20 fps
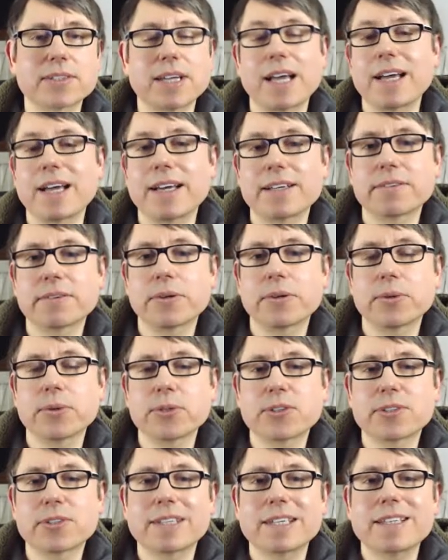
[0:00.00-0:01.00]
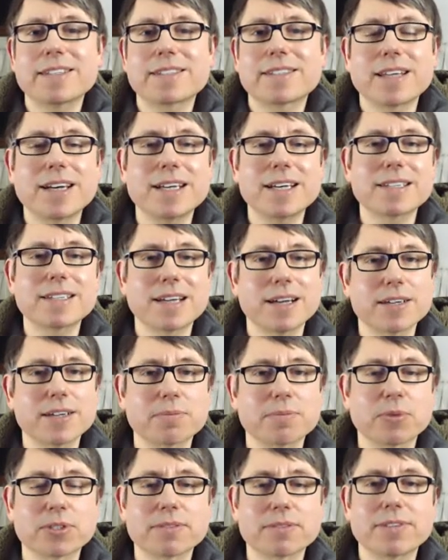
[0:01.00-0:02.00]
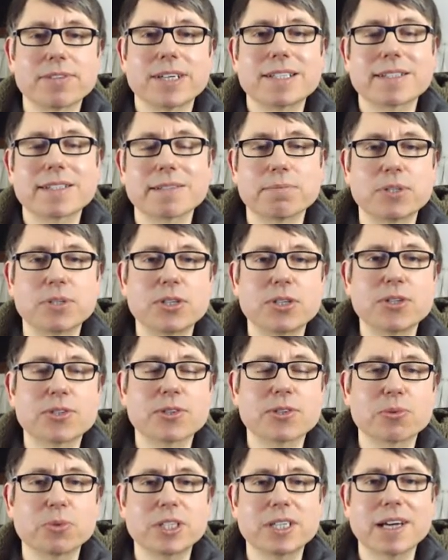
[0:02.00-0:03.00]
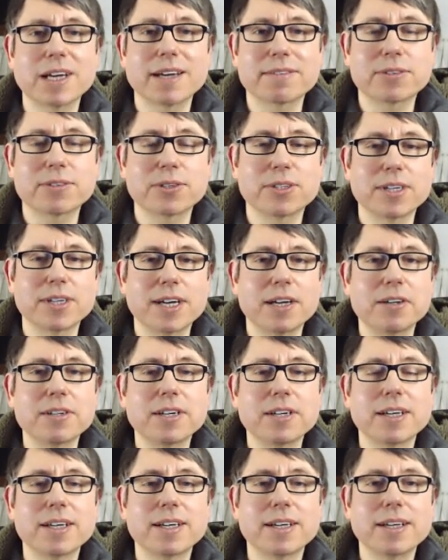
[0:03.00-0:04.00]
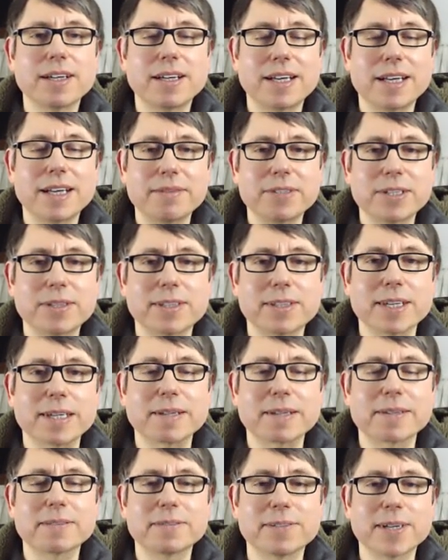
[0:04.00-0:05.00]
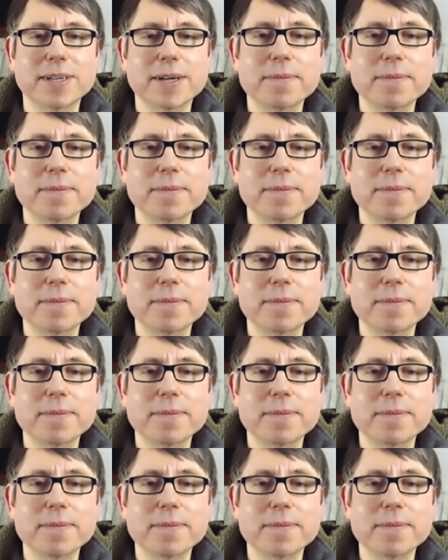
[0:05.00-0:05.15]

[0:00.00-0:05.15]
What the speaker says: And of course these days, as modern writers and producers, we have to know everything, right?